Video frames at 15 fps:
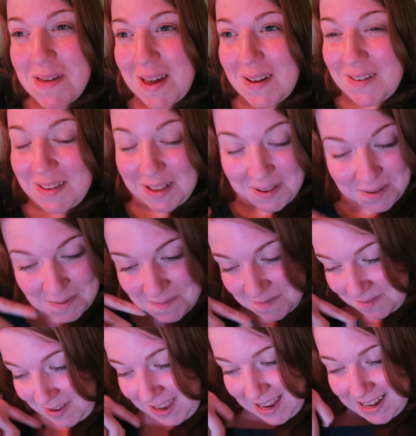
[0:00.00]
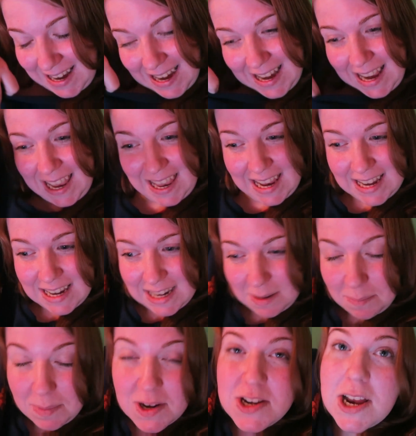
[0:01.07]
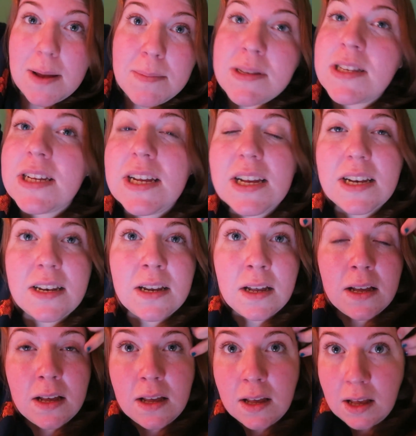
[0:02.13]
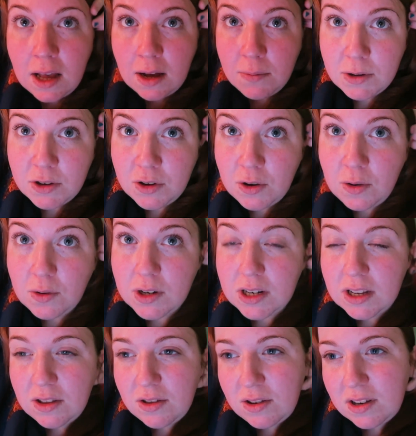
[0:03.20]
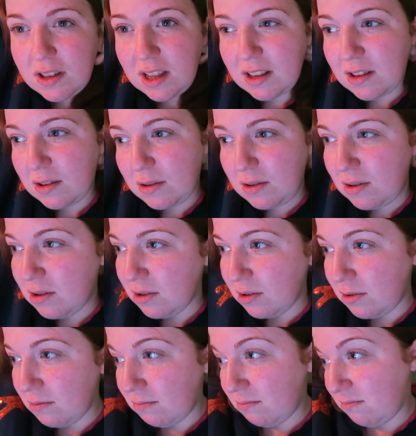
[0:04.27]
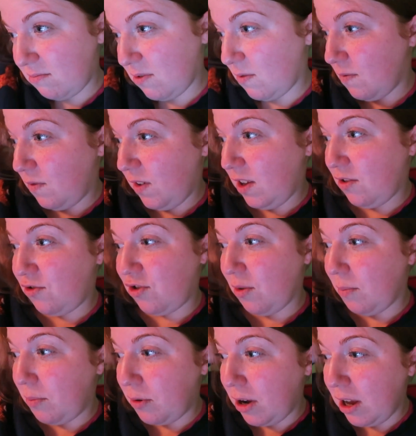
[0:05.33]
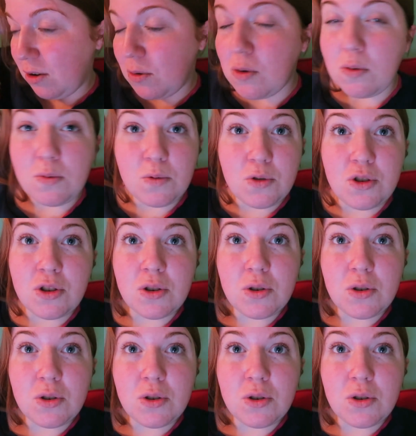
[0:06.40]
because it's comfy and I like it, and I'm in pajamas and it was cold and I thought that's the comfiest jumper I own.